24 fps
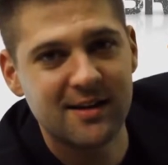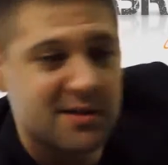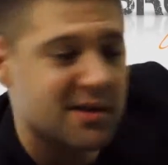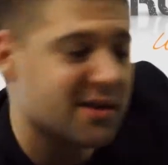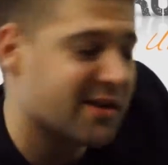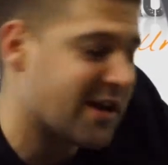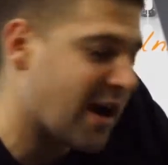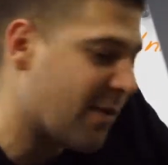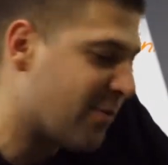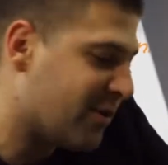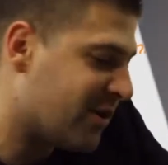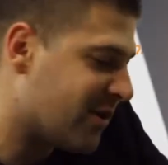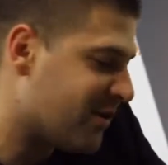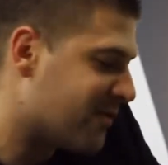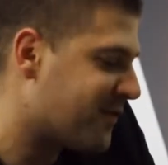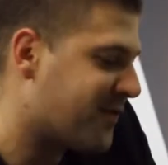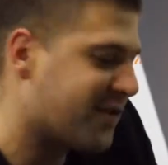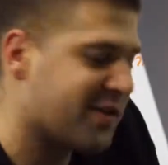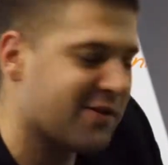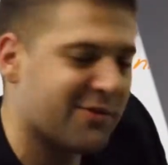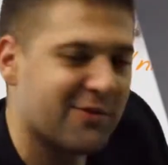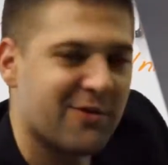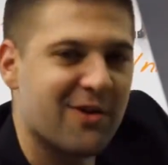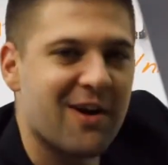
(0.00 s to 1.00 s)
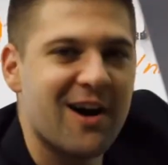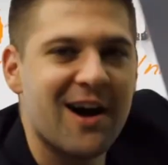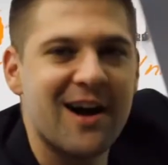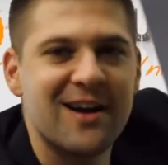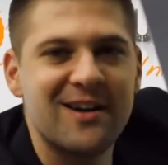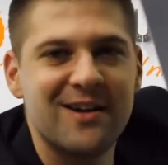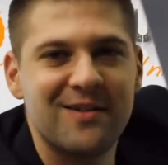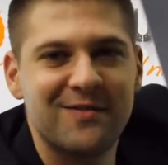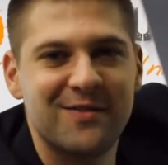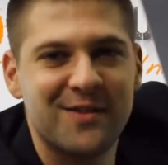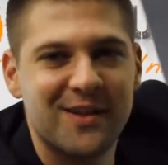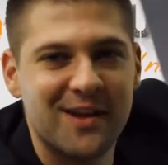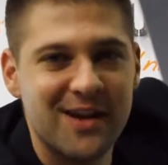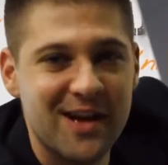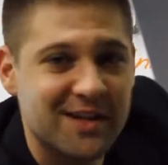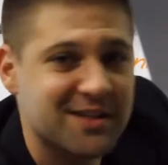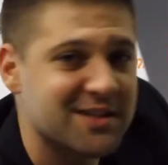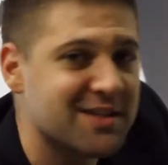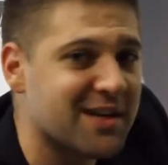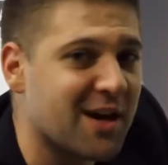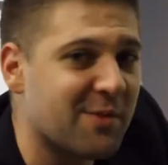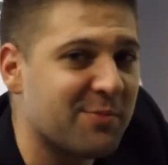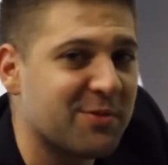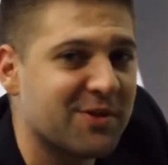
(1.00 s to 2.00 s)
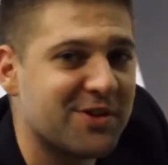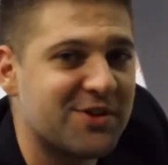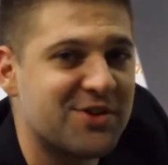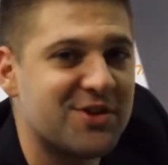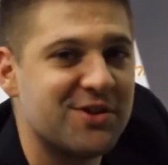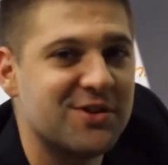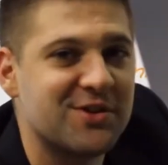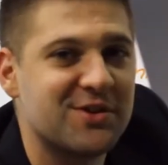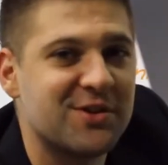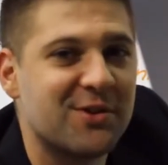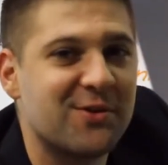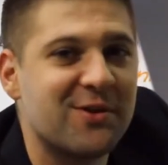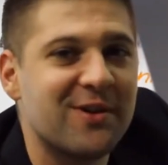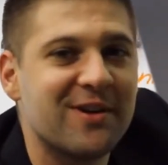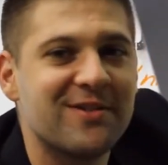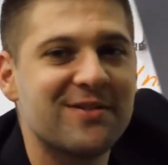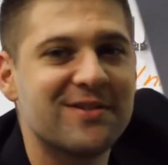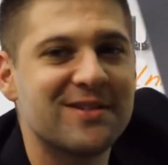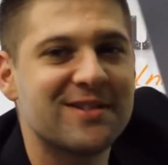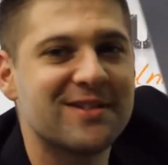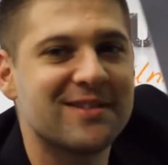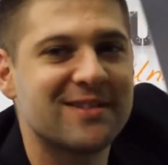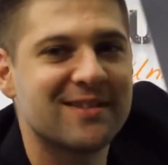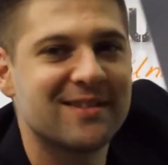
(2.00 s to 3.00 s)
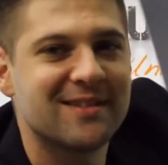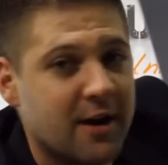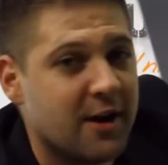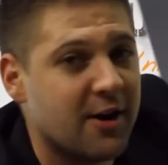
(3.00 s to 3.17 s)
So come along for the ride over the next couple of tutorials,